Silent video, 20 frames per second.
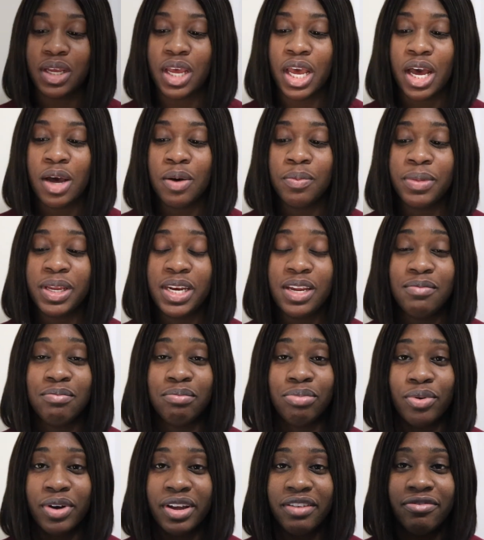How many
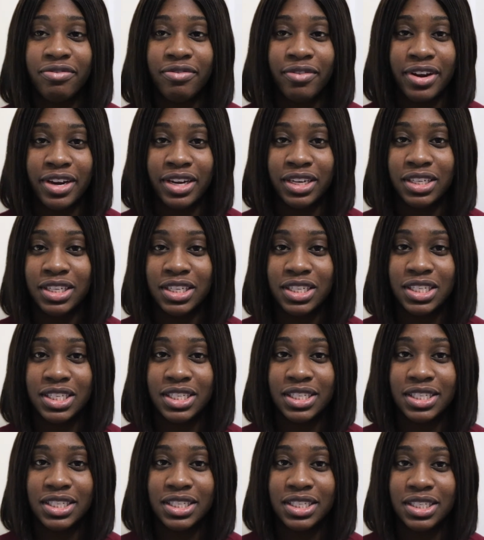
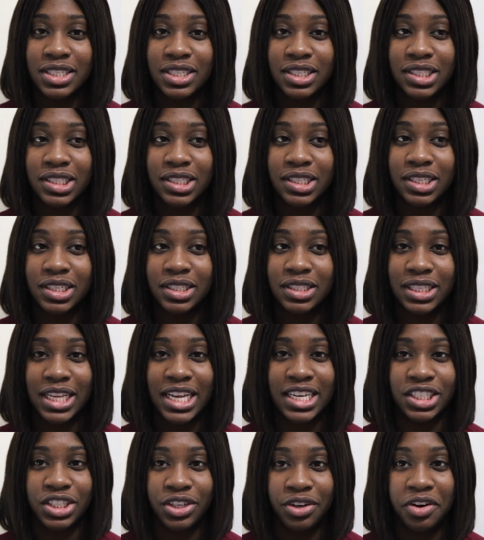boyfriends
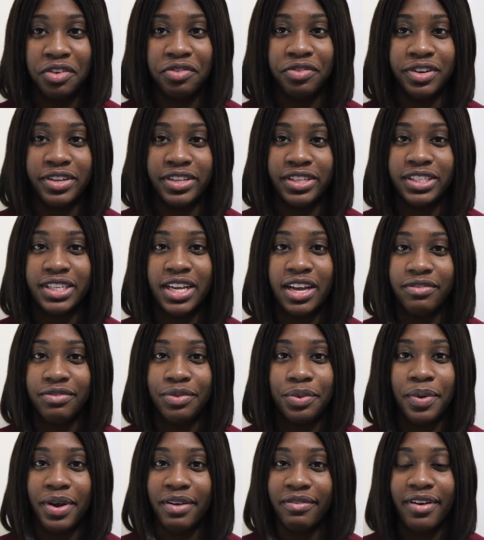slash girlfriends have
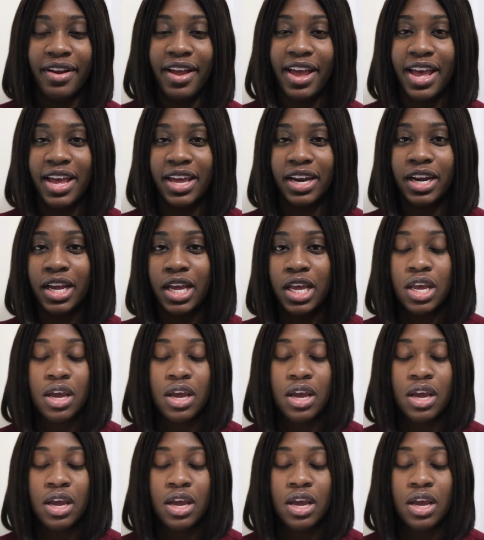you ever had?